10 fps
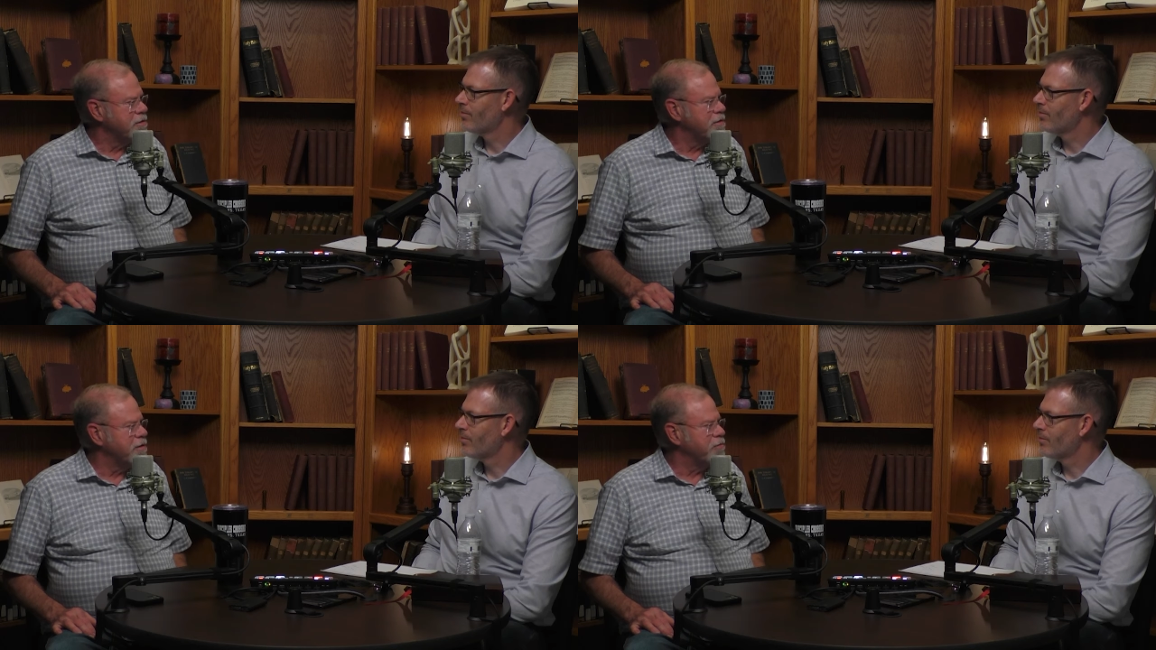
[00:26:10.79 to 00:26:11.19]

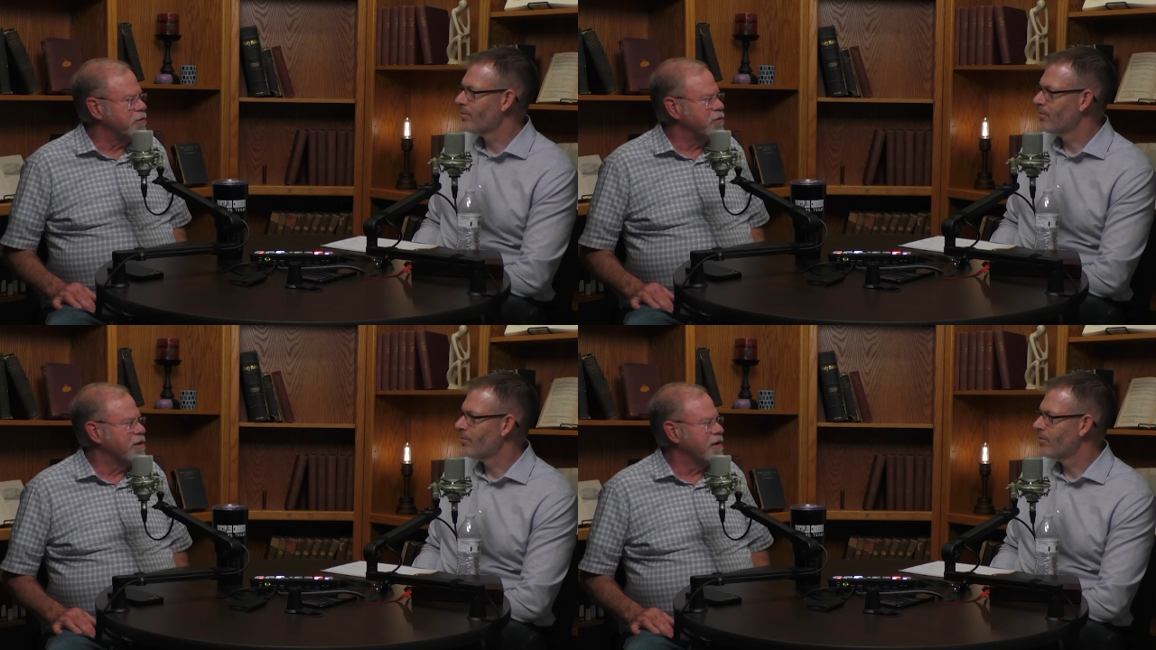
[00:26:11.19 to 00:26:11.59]
Speaker 1: if
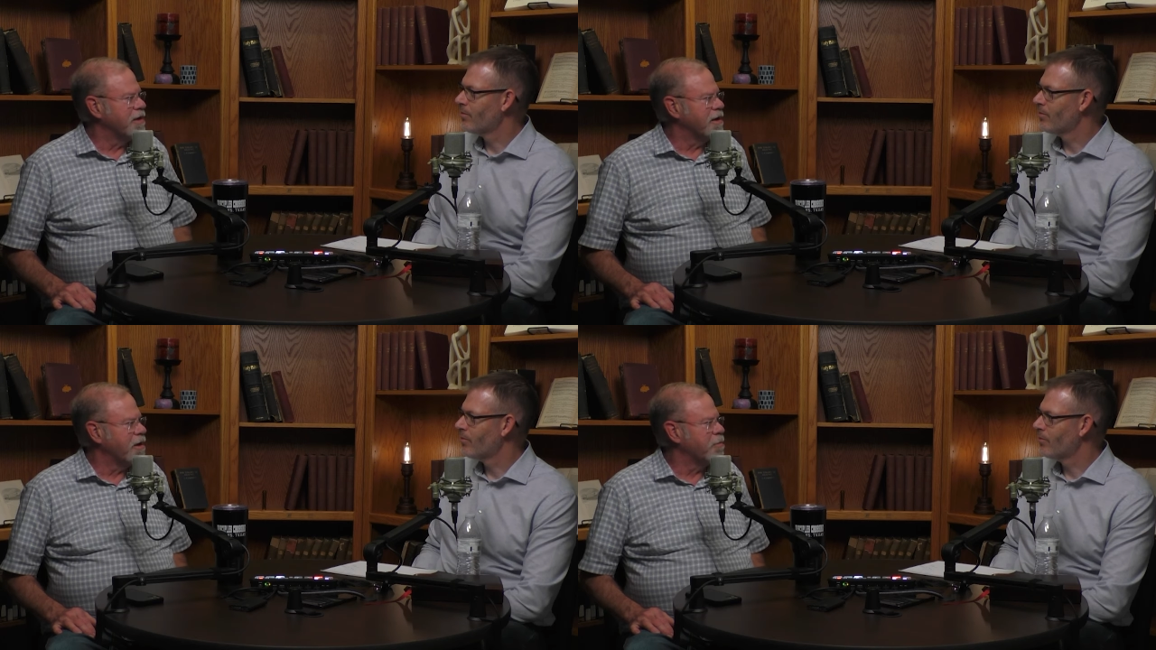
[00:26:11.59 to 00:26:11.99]
you'll get
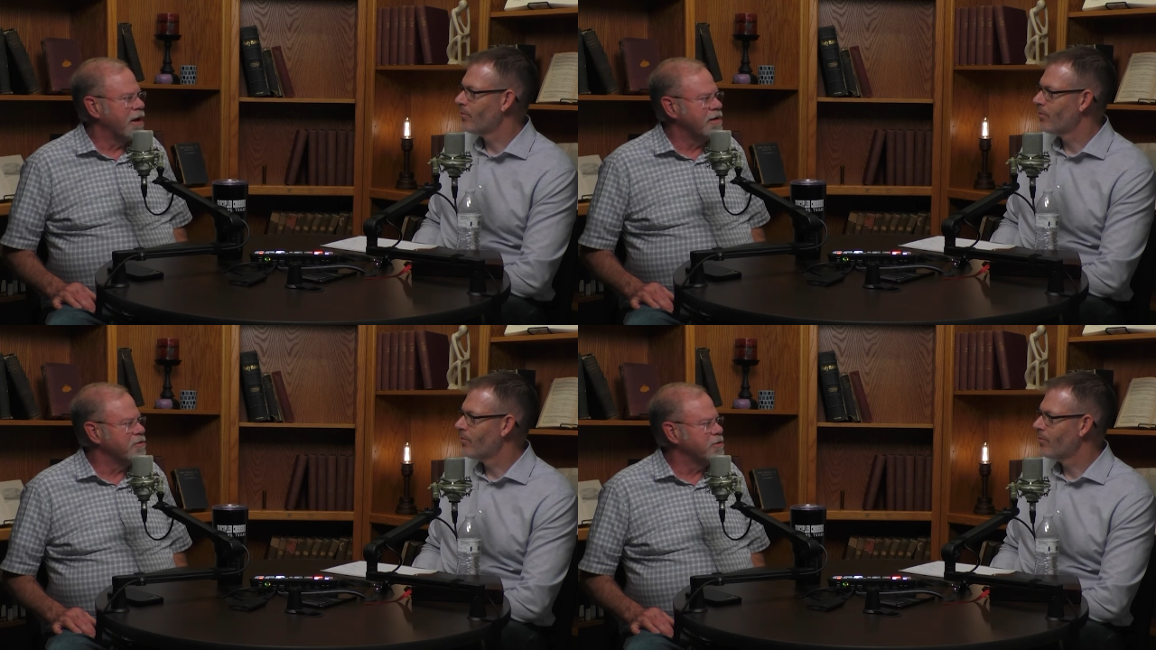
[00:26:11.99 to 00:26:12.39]
in, I'll buy
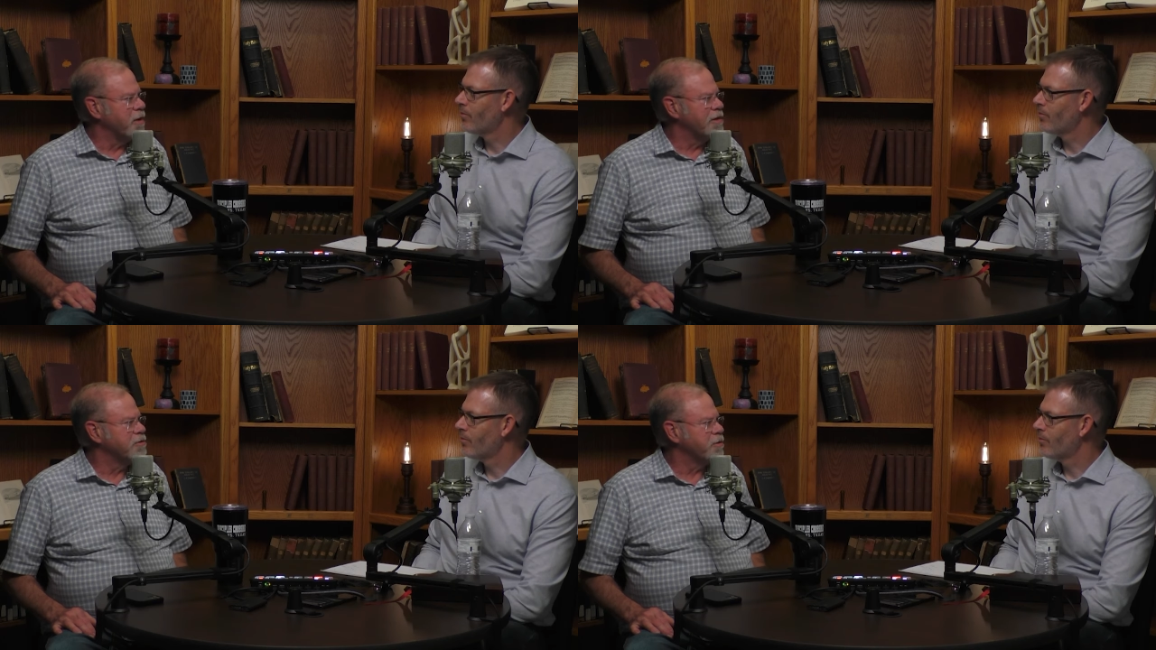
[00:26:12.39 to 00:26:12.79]
you some
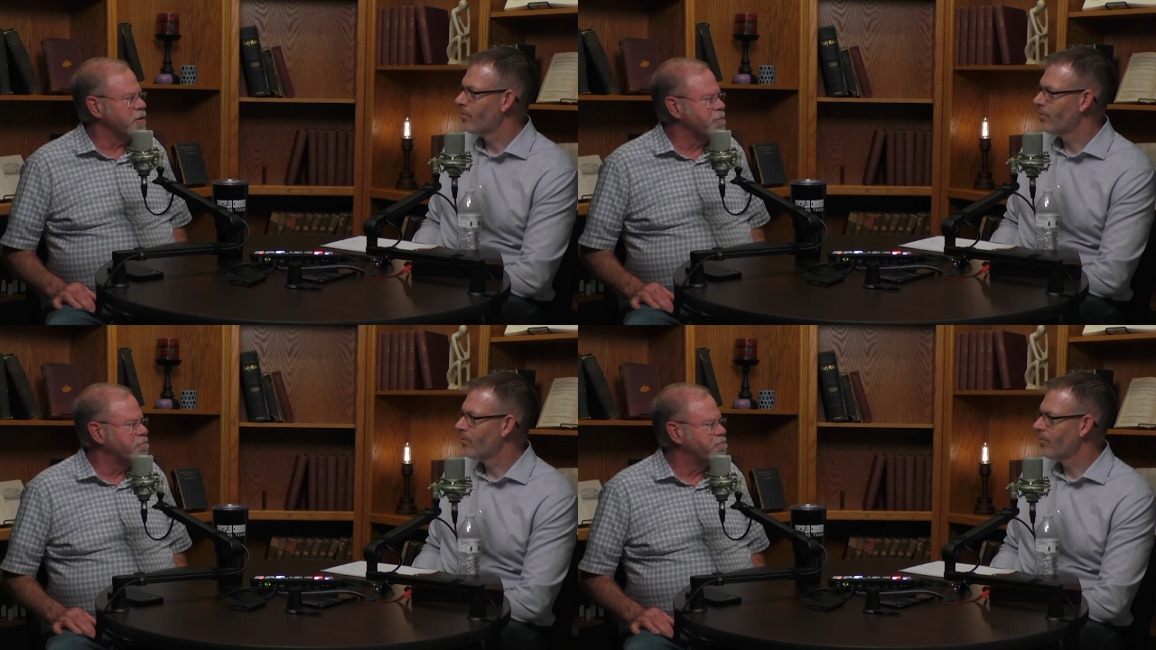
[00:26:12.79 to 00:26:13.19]
ice
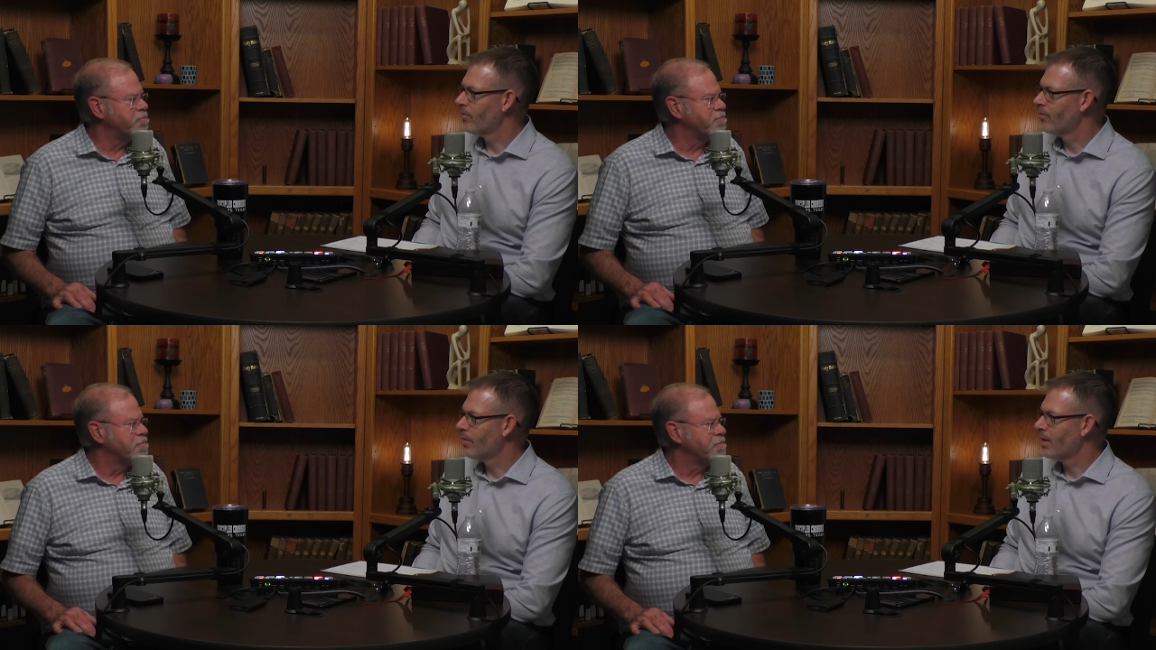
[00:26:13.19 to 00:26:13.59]
cream.
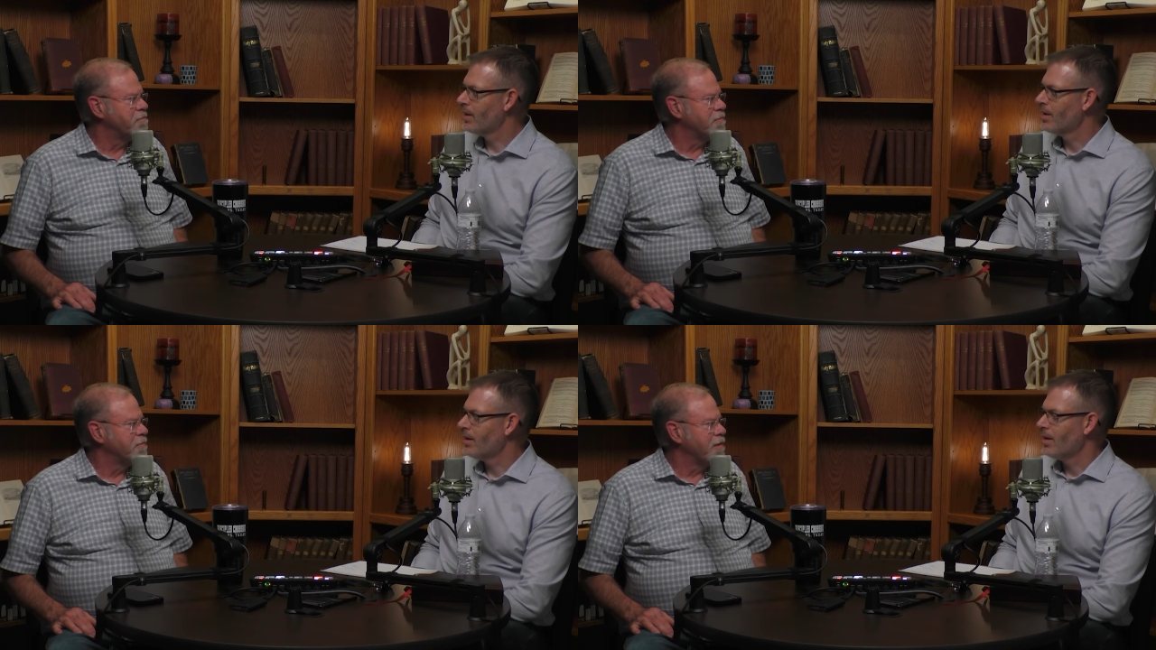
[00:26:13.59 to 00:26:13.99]

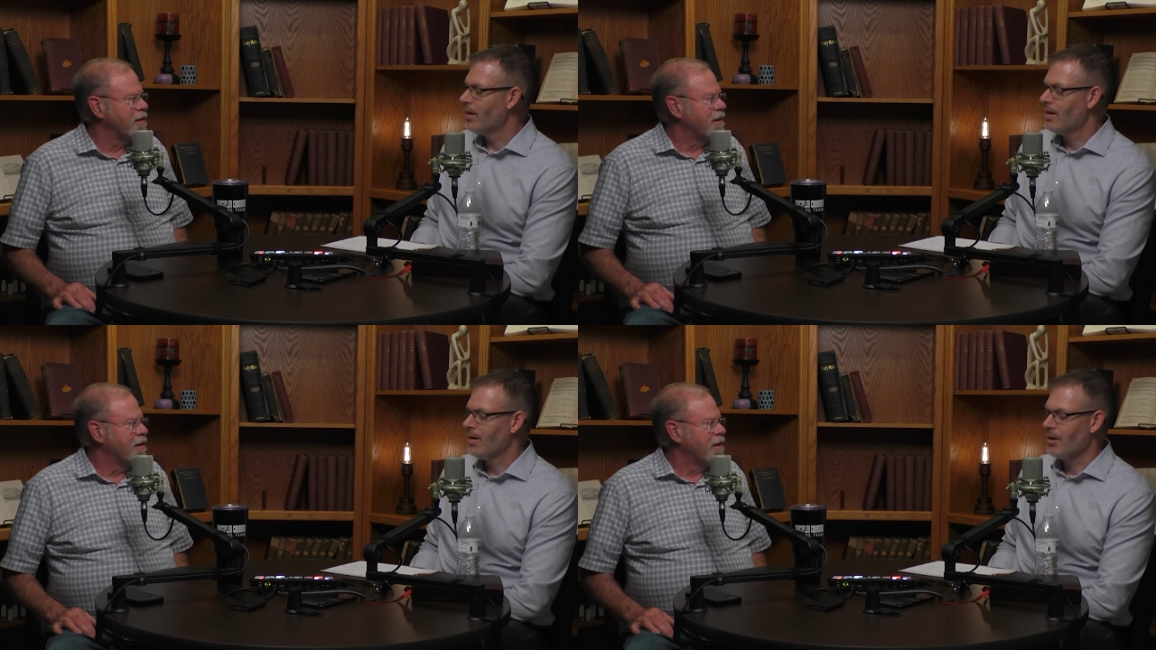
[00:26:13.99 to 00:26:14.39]

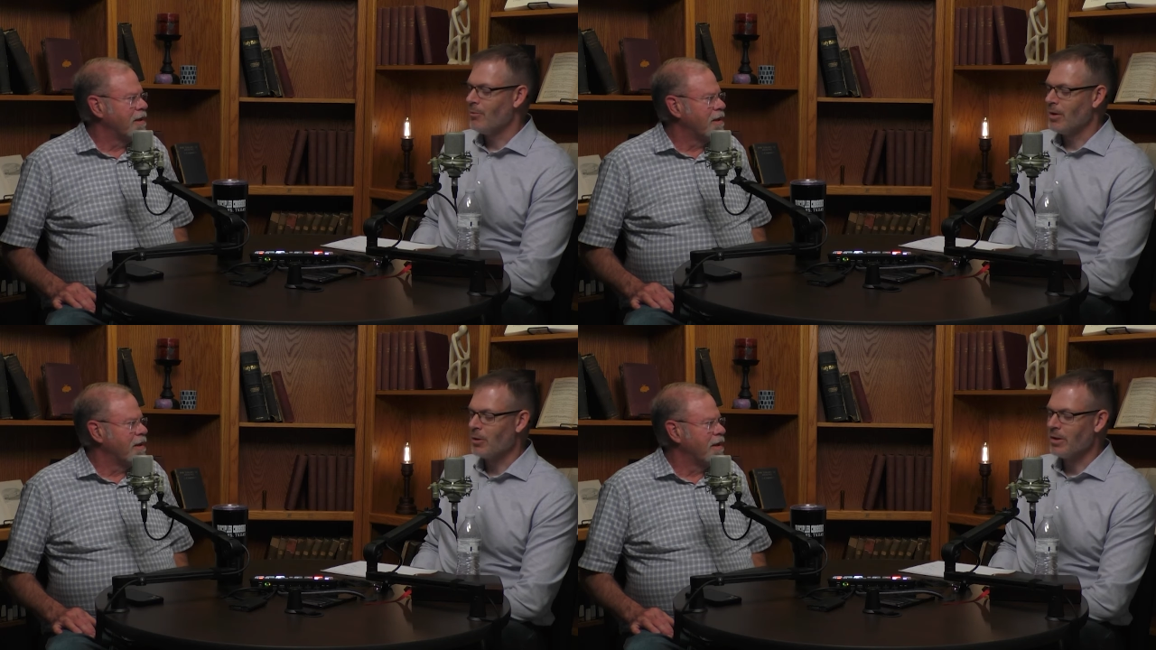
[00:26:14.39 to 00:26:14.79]
Oh,
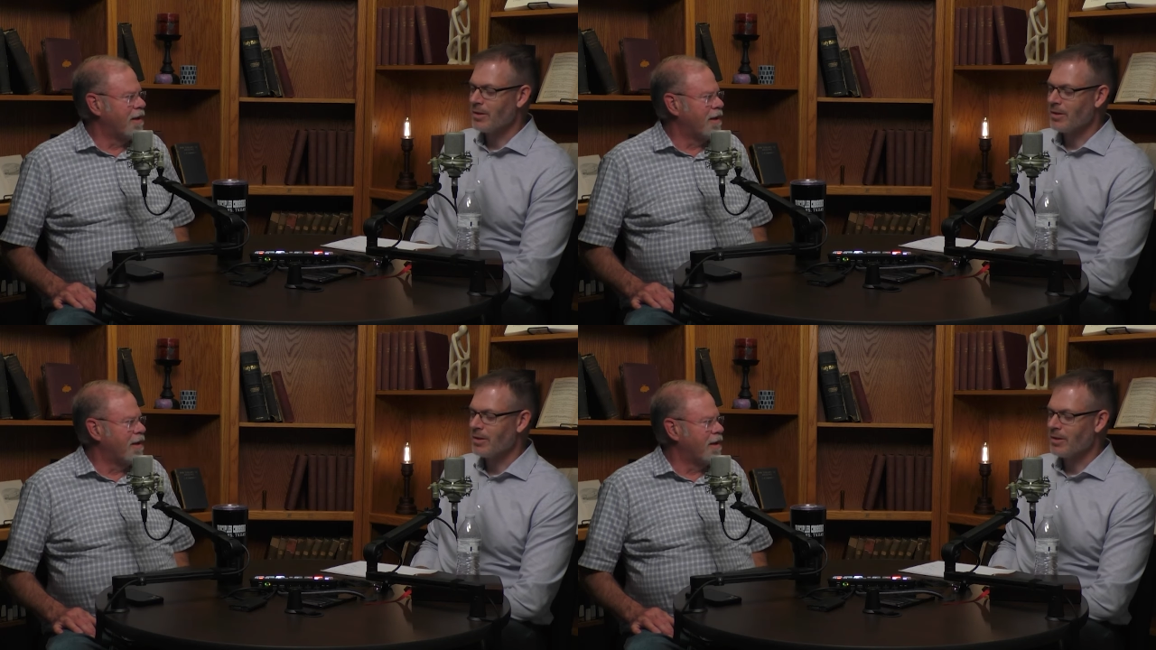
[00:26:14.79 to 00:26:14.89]
my word.